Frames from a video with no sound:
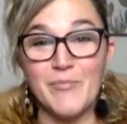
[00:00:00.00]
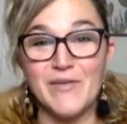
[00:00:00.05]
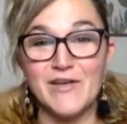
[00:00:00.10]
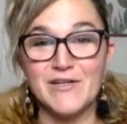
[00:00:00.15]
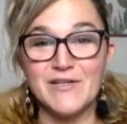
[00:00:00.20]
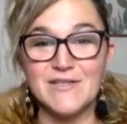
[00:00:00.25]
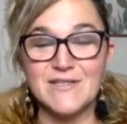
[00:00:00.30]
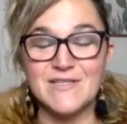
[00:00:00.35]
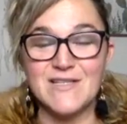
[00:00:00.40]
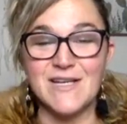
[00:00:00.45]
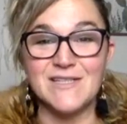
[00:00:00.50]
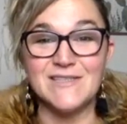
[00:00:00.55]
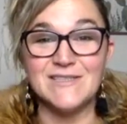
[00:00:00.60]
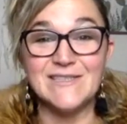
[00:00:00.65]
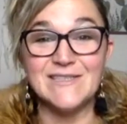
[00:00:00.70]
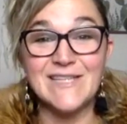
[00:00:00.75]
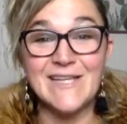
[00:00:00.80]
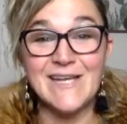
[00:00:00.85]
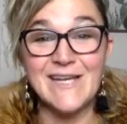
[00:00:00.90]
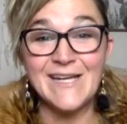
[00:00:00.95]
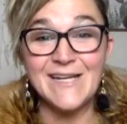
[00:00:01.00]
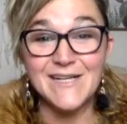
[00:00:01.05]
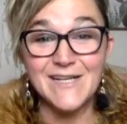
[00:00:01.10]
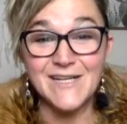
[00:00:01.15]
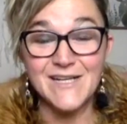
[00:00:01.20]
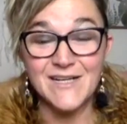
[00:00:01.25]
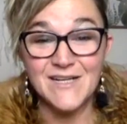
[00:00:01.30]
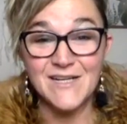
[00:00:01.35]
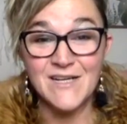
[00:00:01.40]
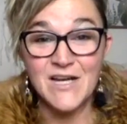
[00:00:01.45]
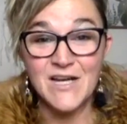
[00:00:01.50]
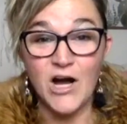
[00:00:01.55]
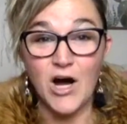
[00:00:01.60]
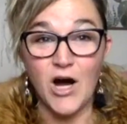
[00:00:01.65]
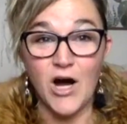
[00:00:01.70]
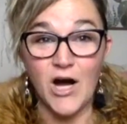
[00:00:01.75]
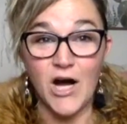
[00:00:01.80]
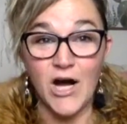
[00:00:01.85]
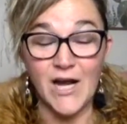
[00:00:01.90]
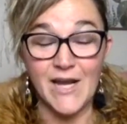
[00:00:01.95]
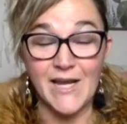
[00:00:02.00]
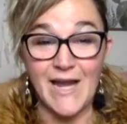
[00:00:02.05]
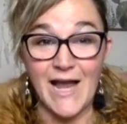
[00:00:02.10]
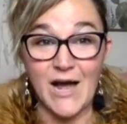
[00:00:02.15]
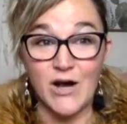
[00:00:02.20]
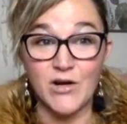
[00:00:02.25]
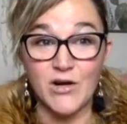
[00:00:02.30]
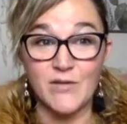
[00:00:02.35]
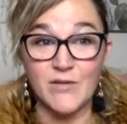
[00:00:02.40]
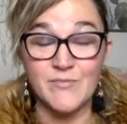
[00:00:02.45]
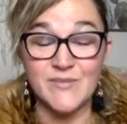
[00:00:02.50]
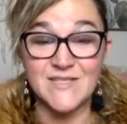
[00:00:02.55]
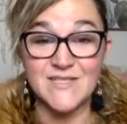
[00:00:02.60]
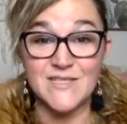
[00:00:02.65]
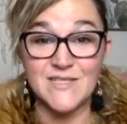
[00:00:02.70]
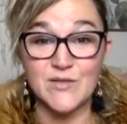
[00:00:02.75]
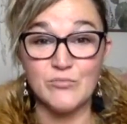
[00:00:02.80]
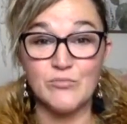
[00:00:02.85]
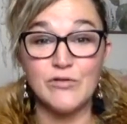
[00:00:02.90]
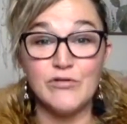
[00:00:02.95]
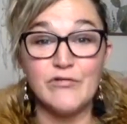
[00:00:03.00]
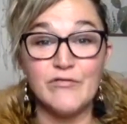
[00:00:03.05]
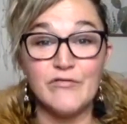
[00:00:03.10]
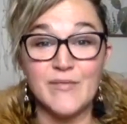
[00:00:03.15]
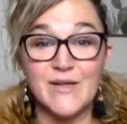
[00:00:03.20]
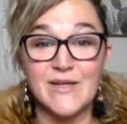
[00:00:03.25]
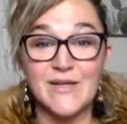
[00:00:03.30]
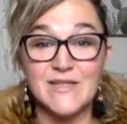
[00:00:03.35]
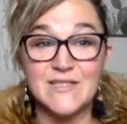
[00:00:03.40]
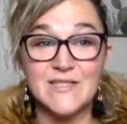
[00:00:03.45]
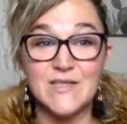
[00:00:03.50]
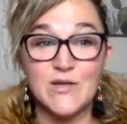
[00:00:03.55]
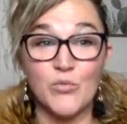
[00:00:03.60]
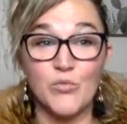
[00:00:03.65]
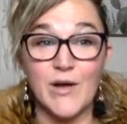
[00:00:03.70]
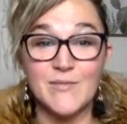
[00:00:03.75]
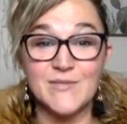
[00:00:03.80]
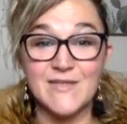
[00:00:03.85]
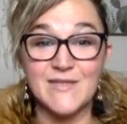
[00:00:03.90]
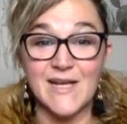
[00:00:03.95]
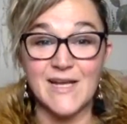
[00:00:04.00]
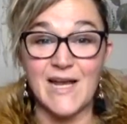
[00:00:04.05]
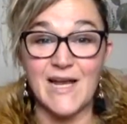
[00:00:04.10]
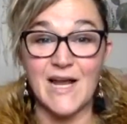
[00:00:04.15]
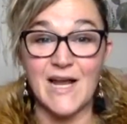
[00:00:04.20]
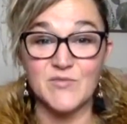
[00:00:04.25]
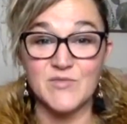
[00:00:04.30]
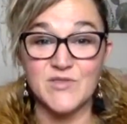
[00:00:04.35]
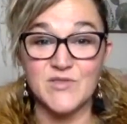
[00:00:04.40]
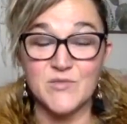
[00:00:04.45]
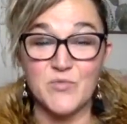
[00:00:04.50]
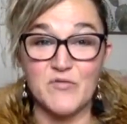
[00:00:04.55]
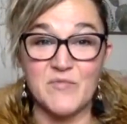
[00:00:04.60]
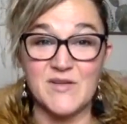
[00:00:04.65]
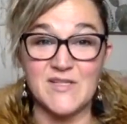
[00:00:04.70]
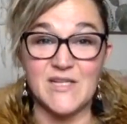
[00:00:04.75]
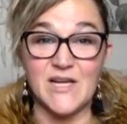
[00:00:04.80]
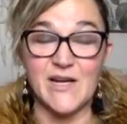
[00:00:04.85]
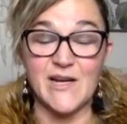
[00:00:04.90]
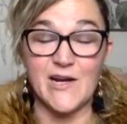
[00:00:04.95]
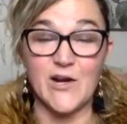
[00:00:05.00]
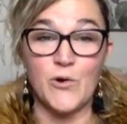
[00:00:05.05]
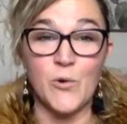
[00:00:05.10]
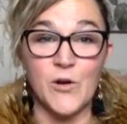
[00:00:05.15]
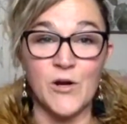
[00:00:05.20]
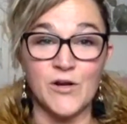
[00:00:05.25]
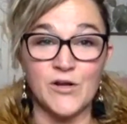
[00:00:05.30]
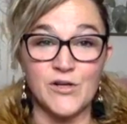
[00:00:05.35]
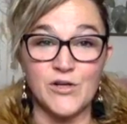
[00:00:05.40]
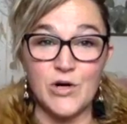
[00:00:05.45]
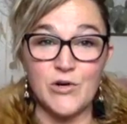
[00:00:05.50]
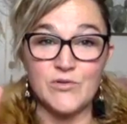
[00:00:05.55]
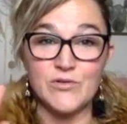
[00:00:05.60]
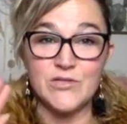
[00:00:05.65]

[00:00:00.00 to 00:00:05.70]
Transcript: there's a link on Alchemist Movement's website, alchemistmovement.org.